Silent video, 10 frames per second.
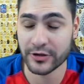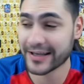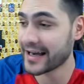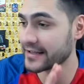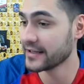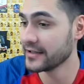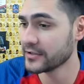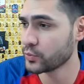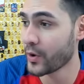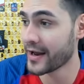He got
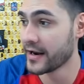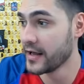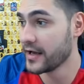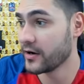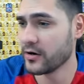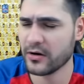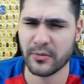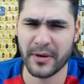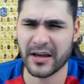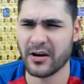Elite 1 on
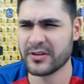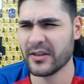my account.